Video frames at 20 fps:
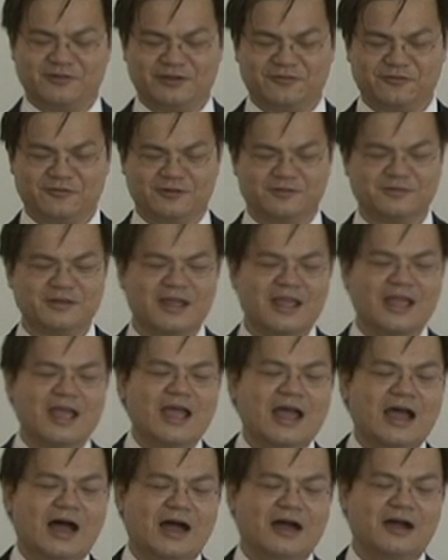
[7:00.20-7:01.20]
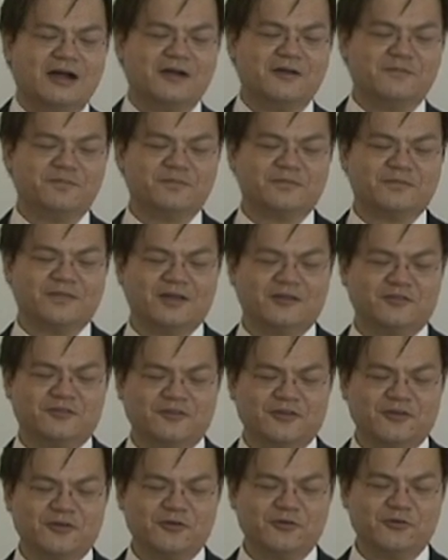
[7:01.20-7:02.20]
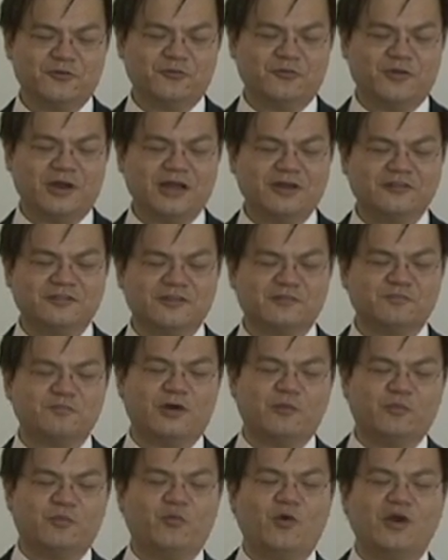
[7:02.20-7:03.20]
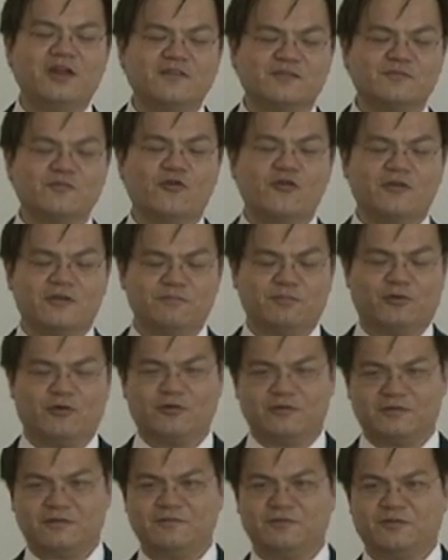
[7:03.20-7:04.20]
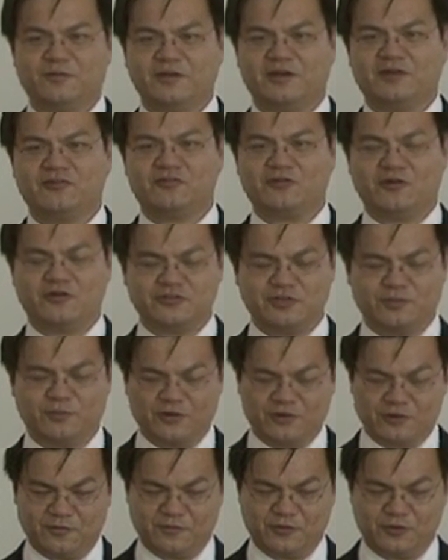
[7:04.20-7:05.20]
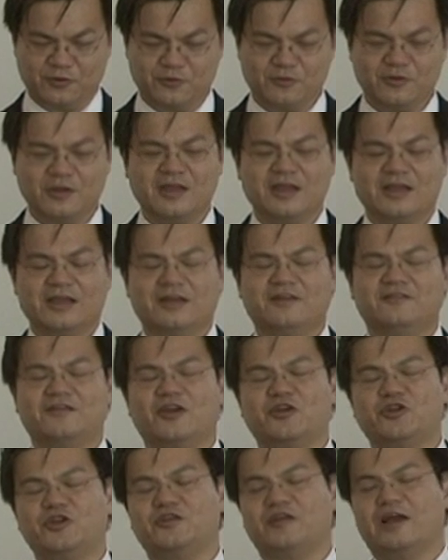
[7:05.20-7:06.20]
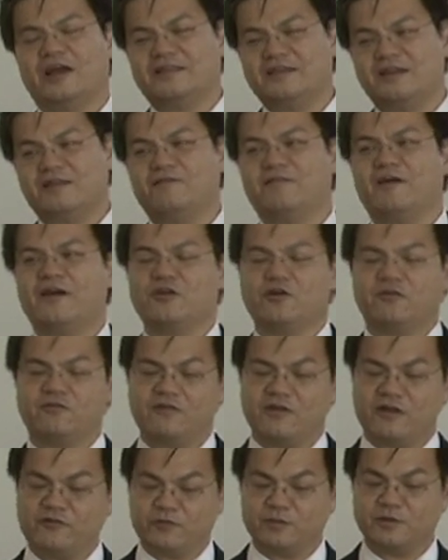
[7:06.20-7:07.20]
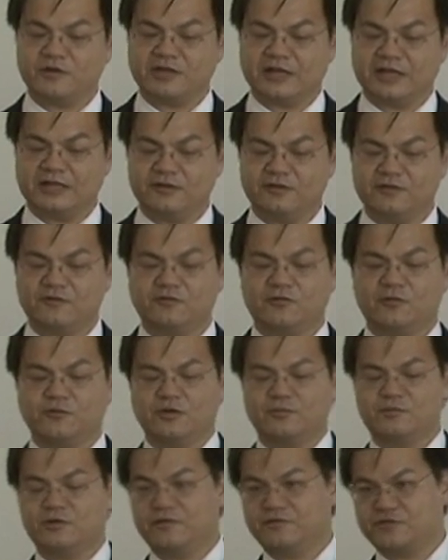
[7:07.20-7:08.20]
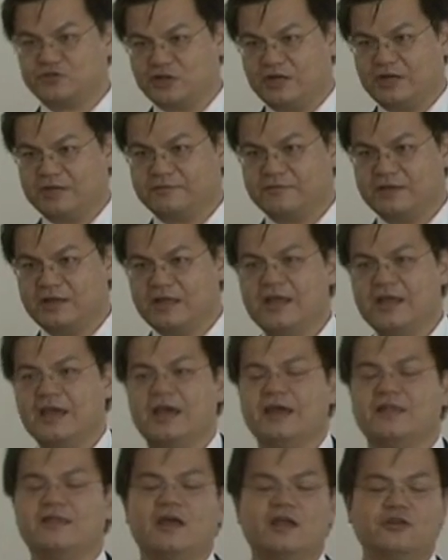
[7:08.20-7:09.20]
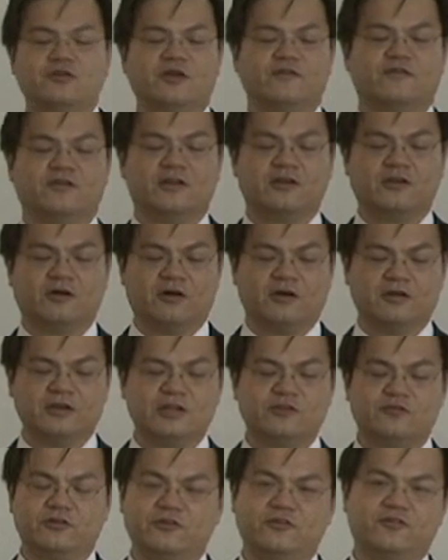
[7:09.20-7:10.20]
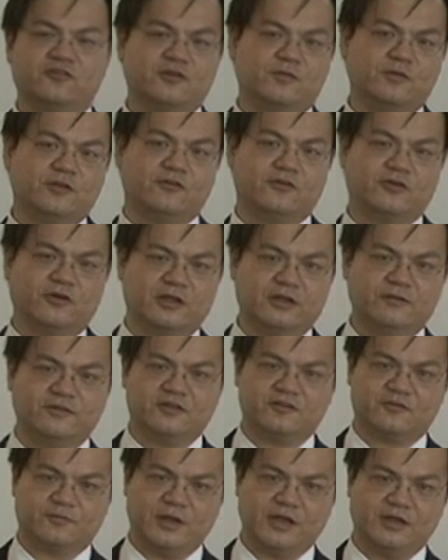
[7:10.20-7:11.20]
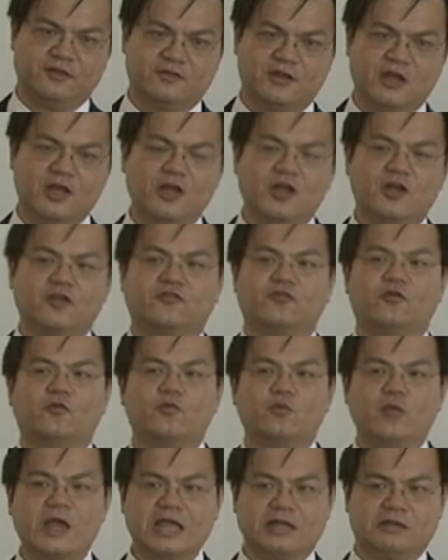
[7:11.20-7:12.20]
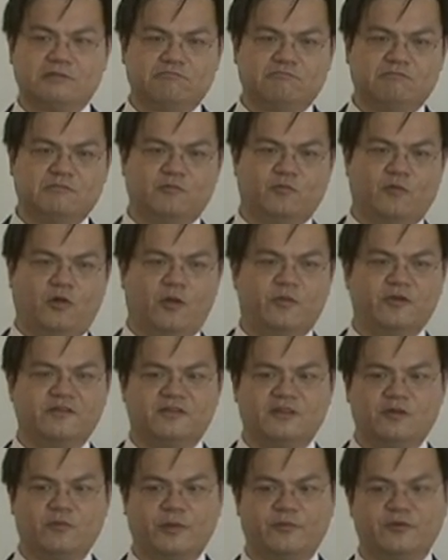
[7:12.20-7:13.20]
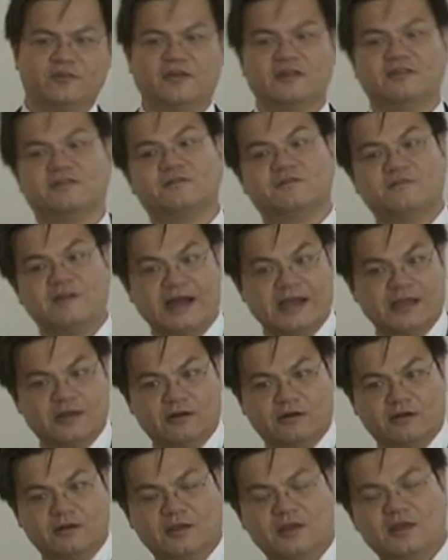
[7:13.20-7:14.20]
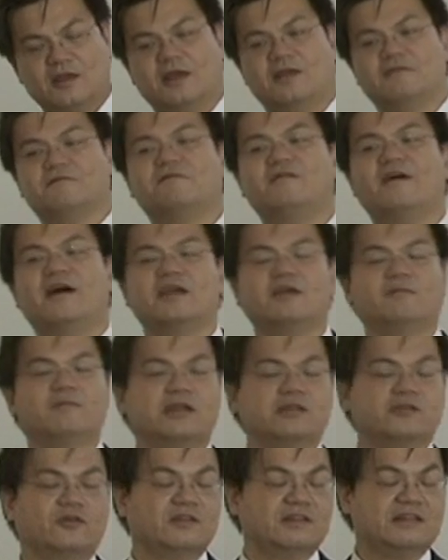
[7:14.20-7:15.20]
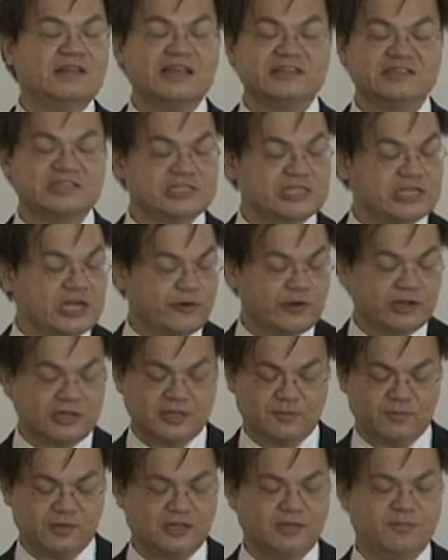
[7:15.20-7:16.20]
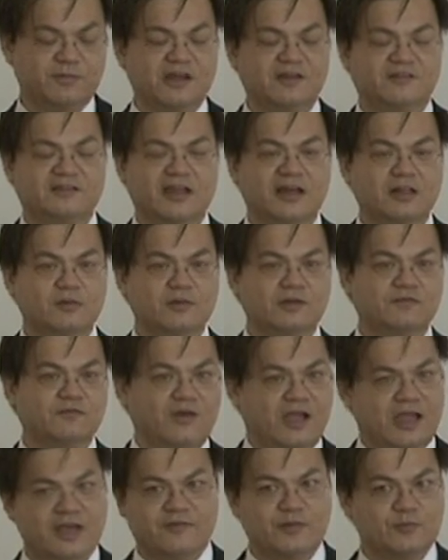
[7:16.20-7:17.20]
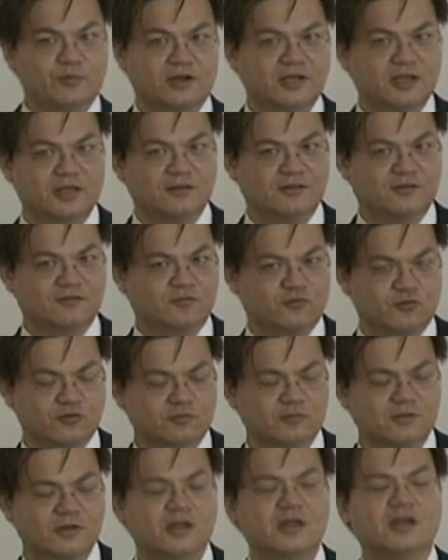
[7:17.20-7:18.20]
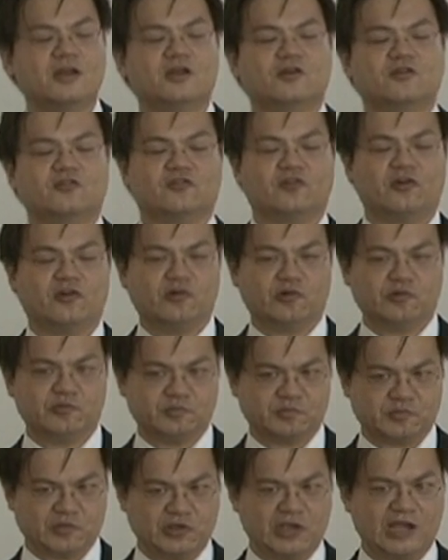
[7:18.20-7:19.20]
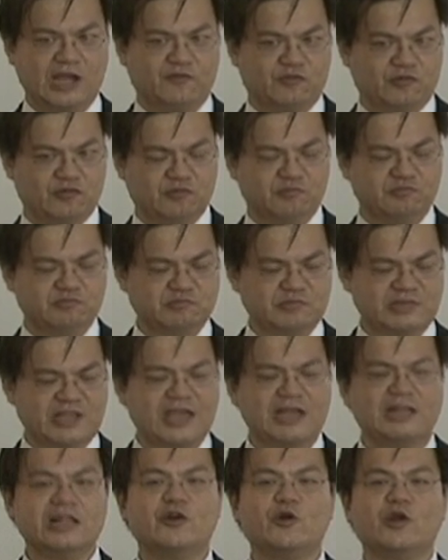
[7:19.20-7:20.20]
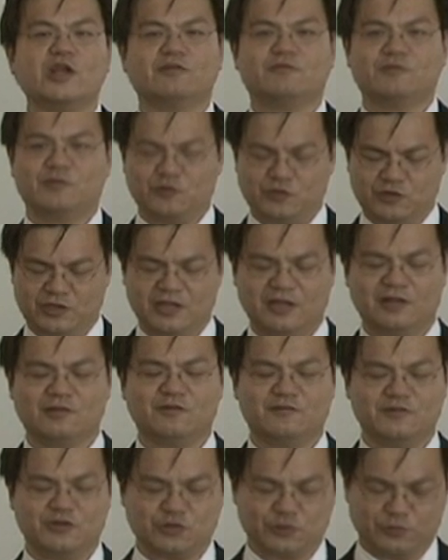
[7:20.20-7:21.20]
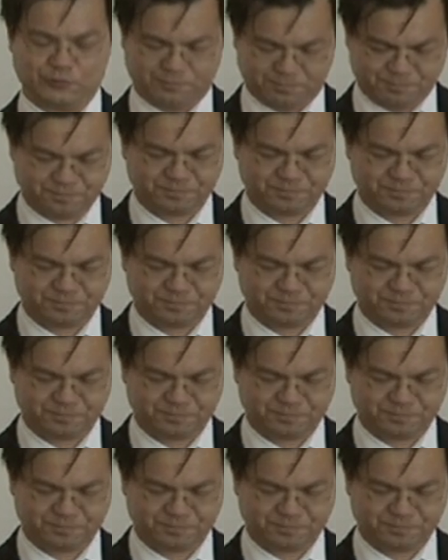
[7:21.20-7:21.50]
restaurant. So what else? What is more important from the astrology point of view is that you need to identify your favorable colors from your birth chart, and then you have to introduce them into your living space. So red obviously represents fire, and fire might not necessarily be the best element for everybody in this room. So you have to tailor it to the individual.